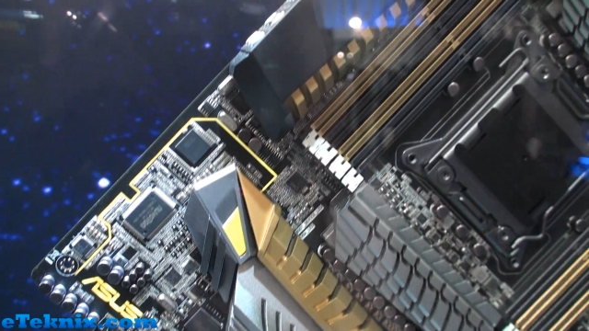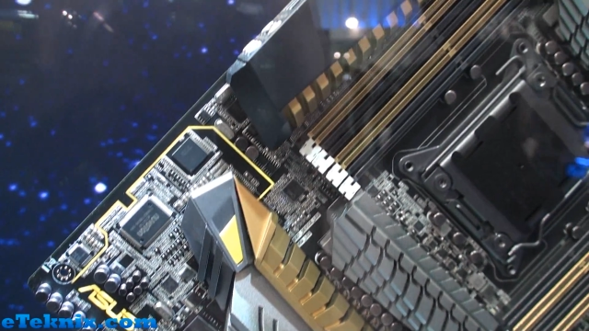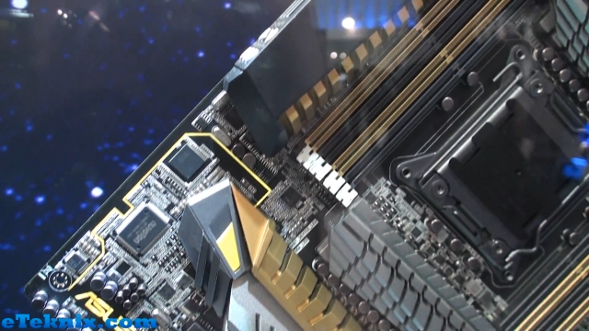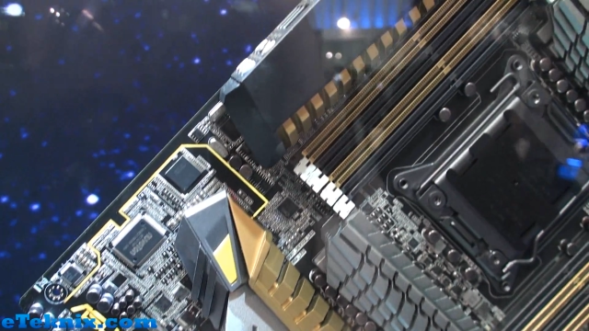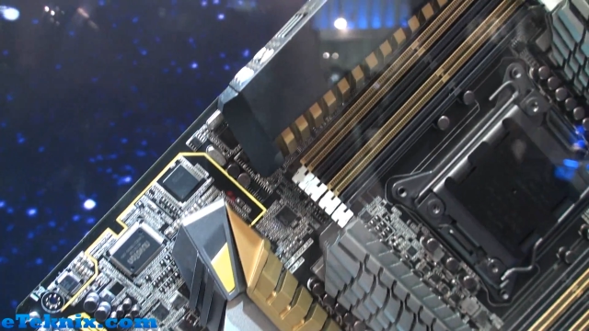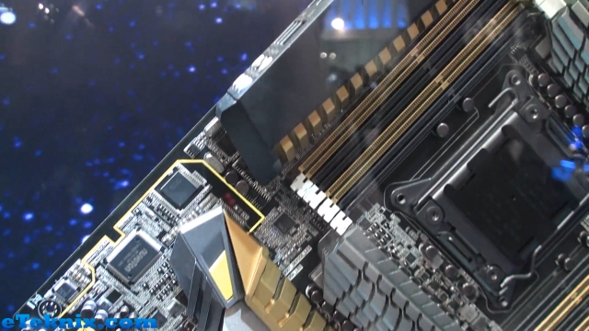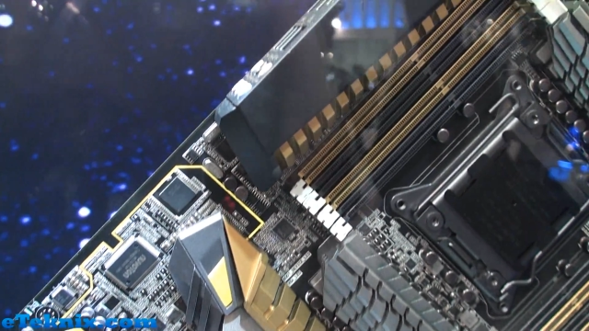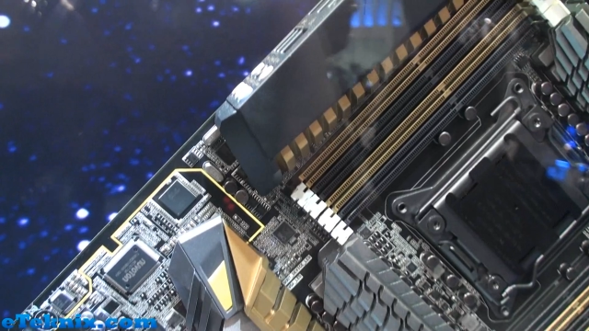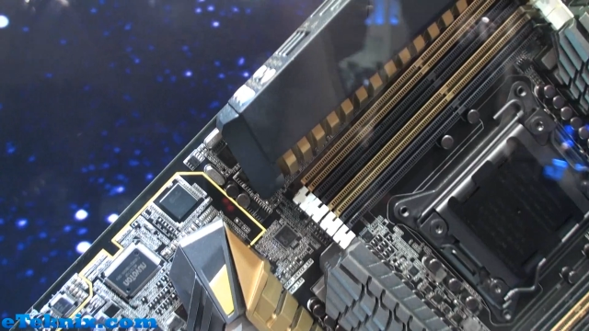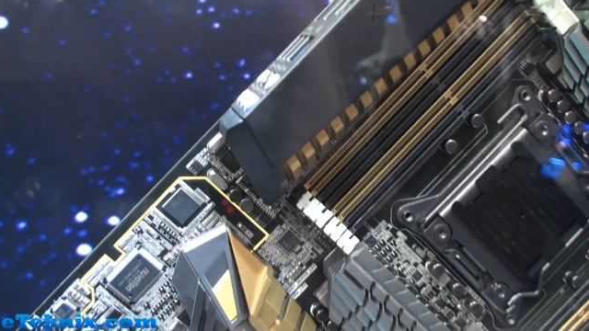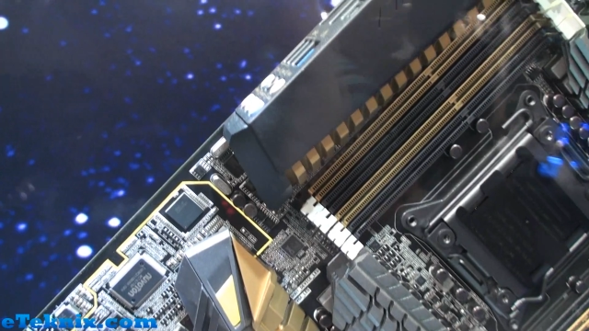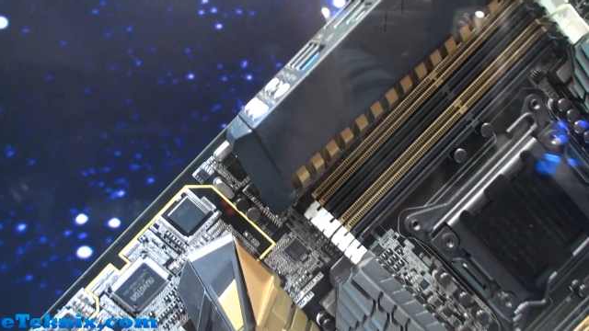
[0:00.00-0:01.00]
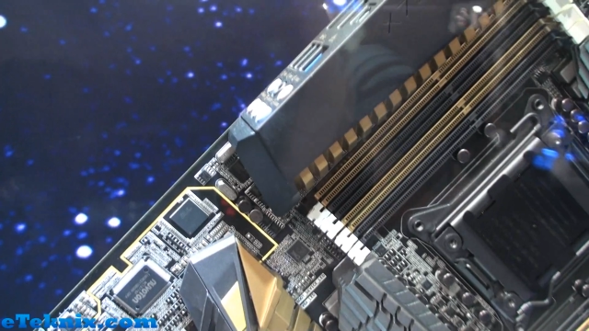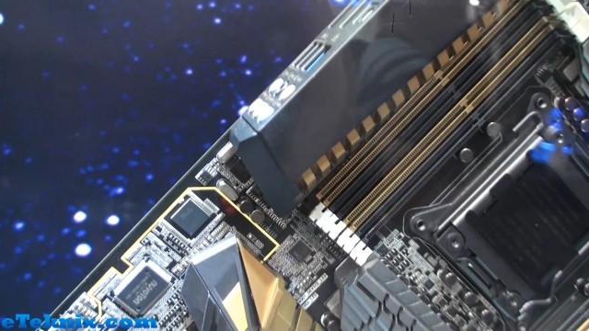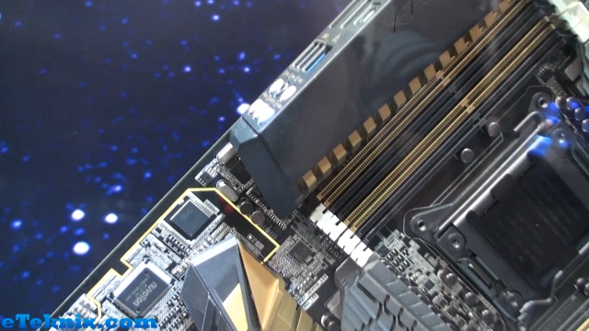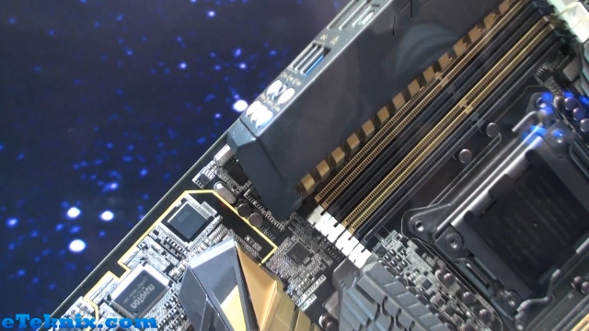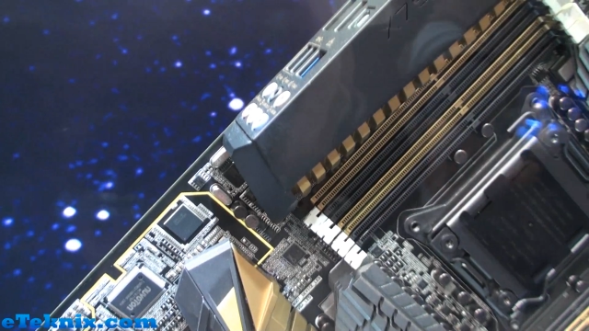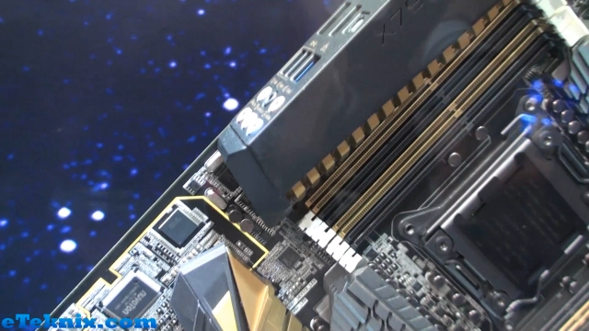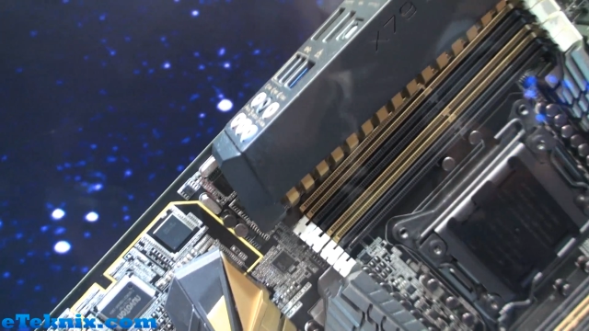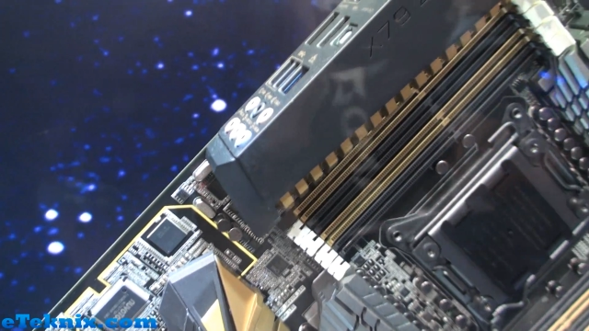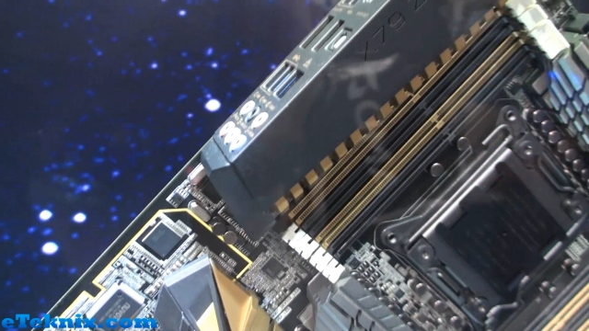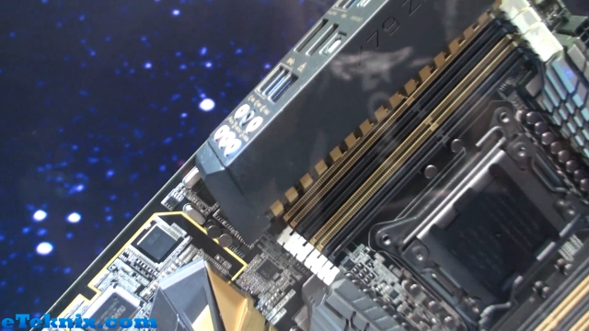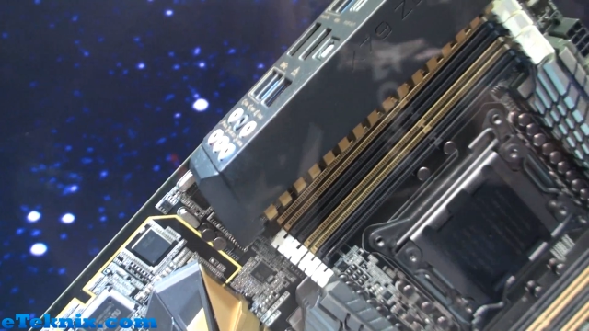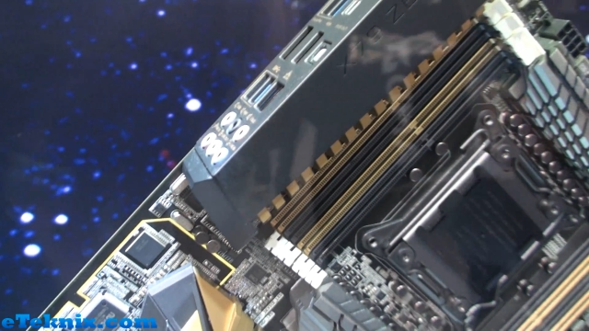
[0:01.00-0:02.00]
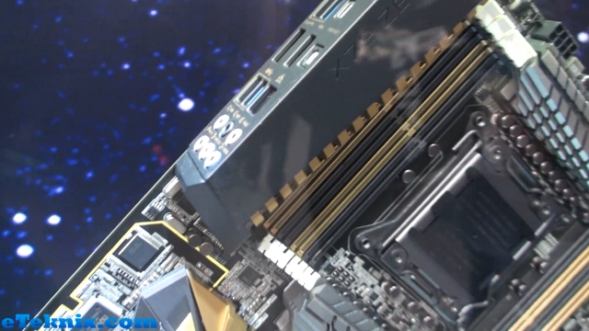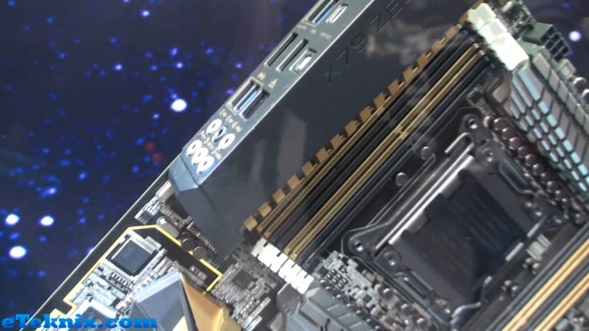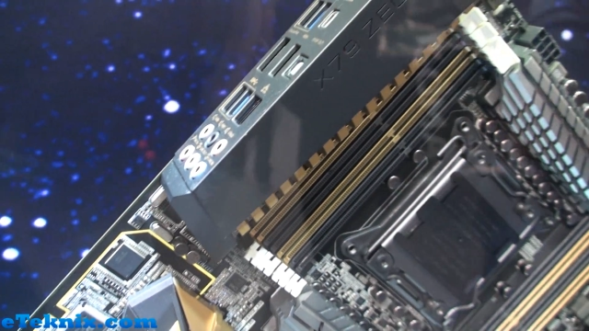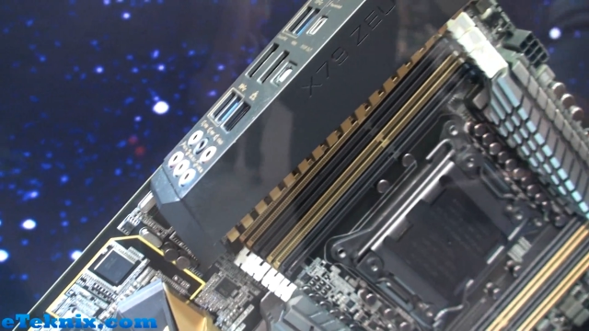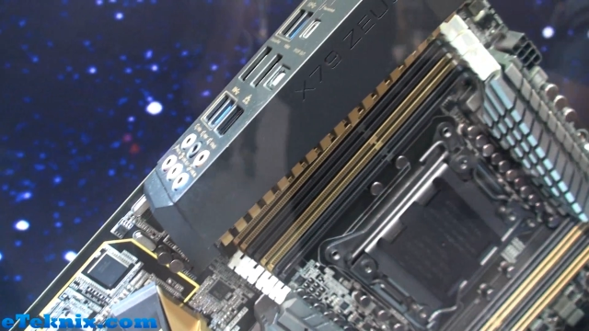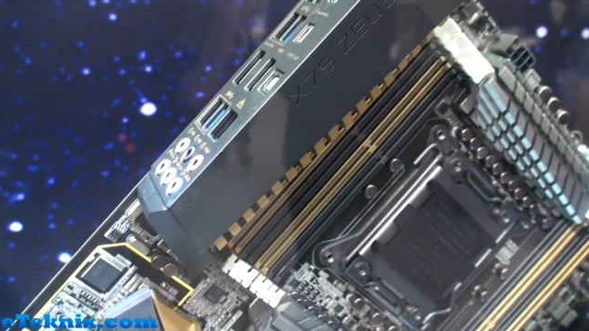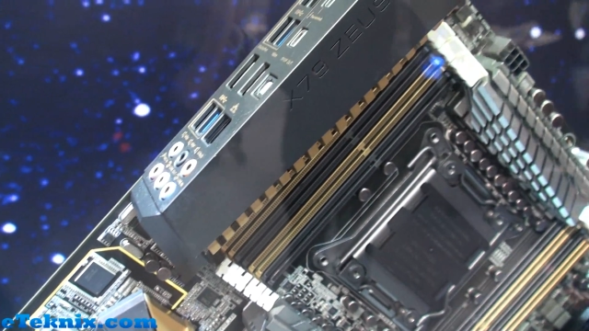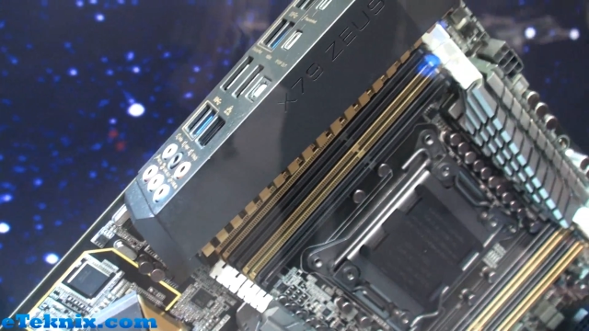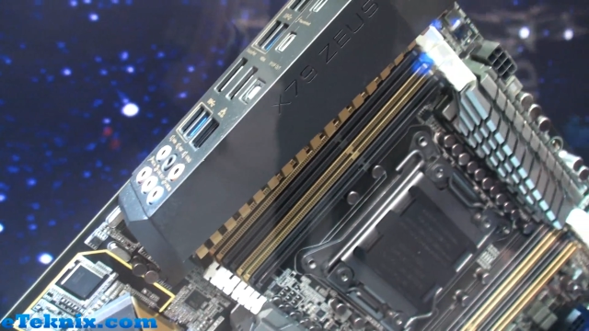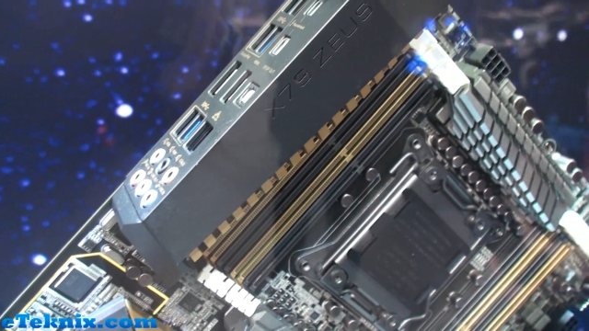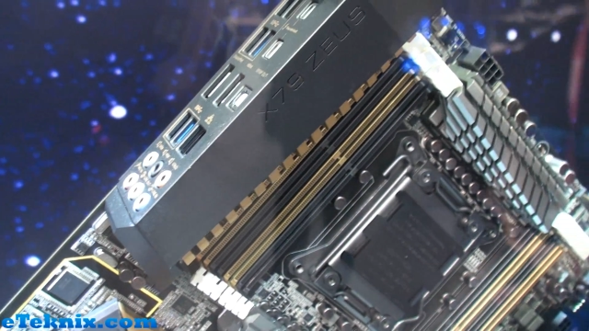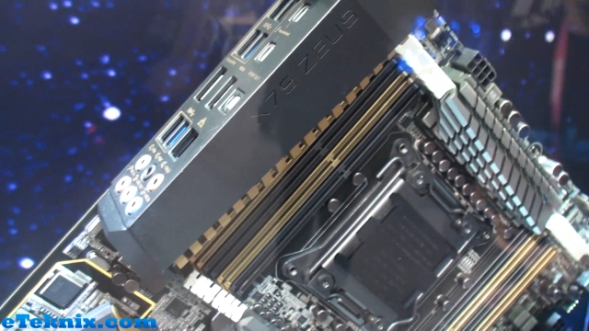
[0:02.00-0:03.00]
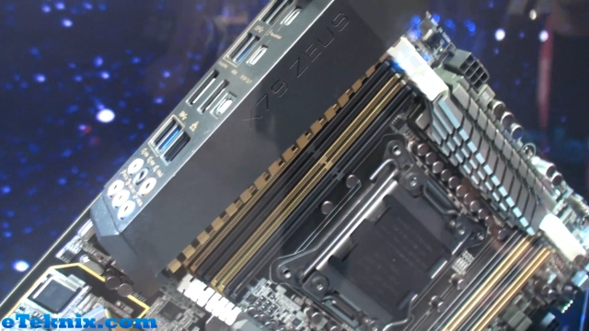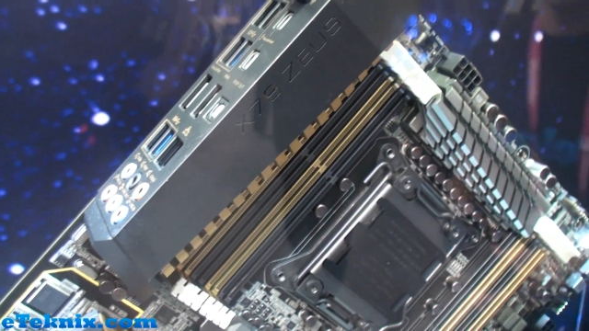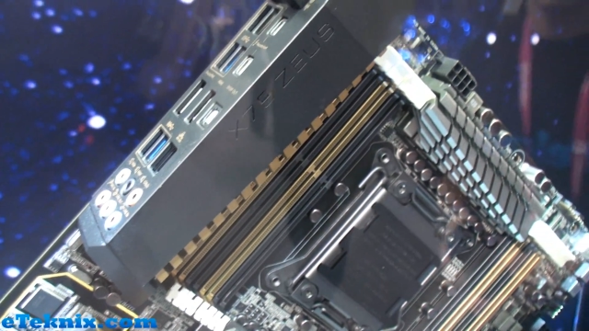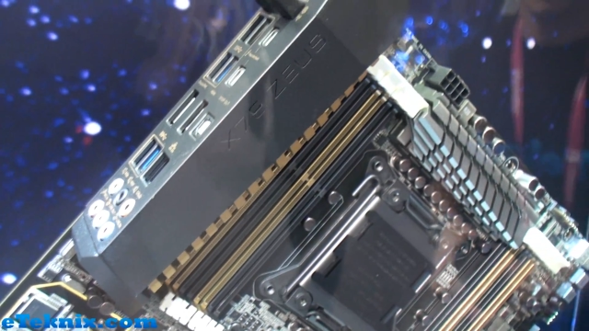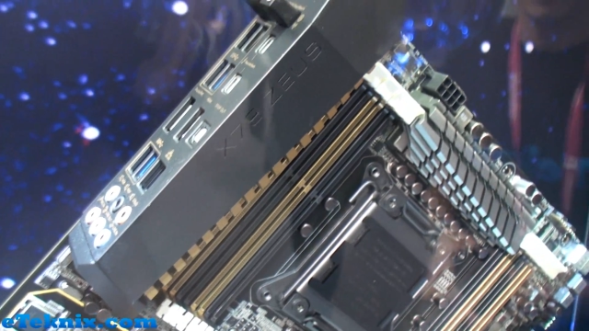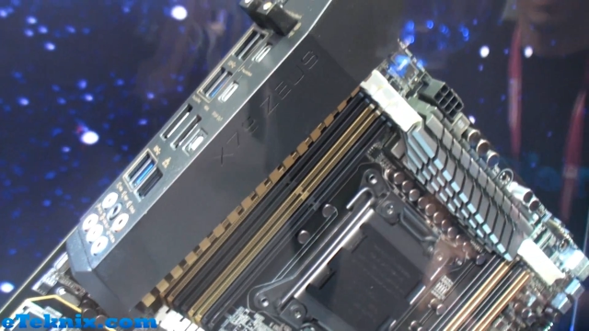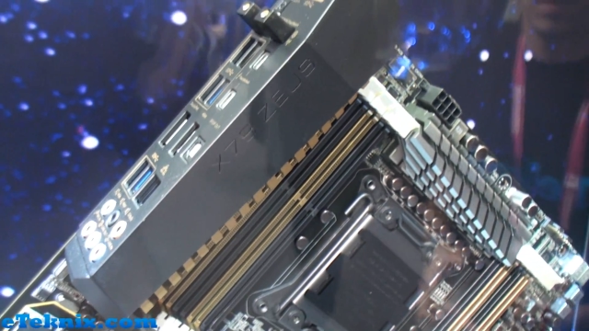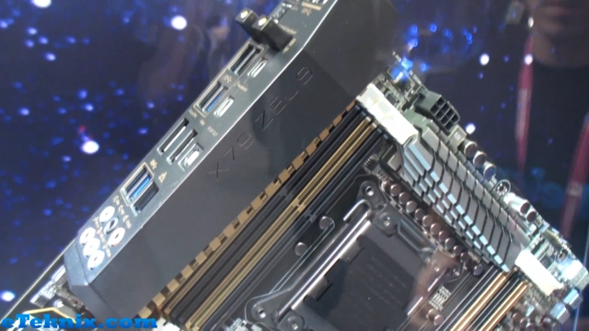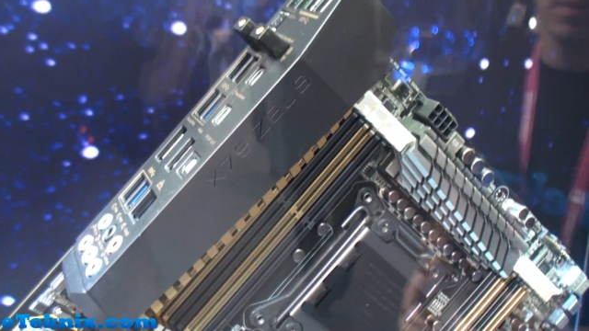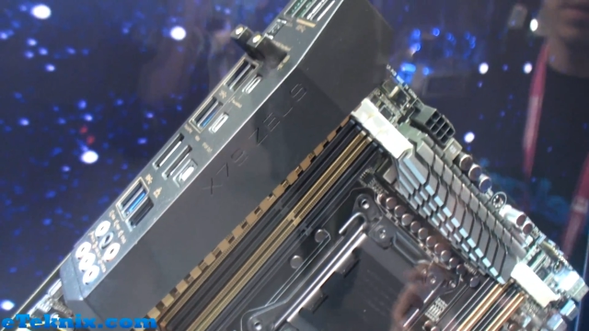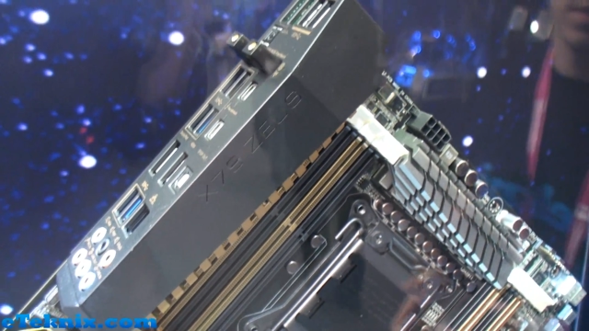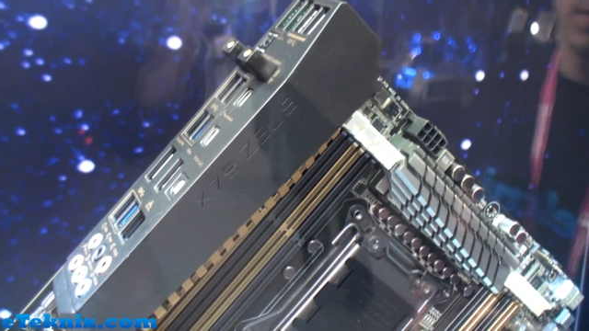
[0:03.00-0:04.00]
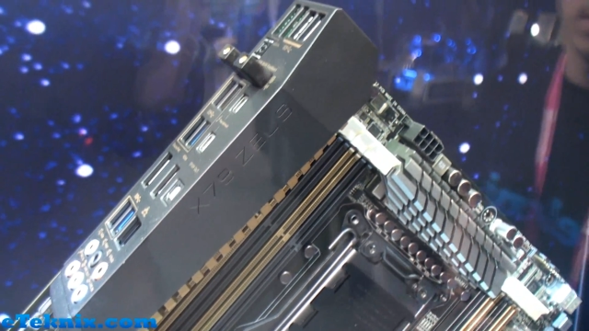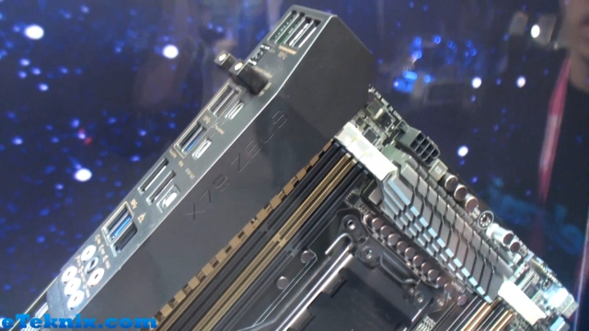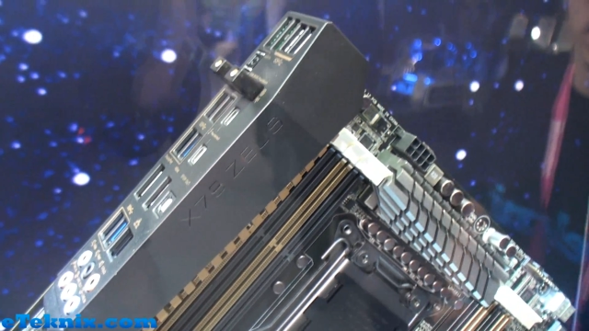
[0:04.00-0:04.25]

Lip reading: No face is visible, so there are no lips to read.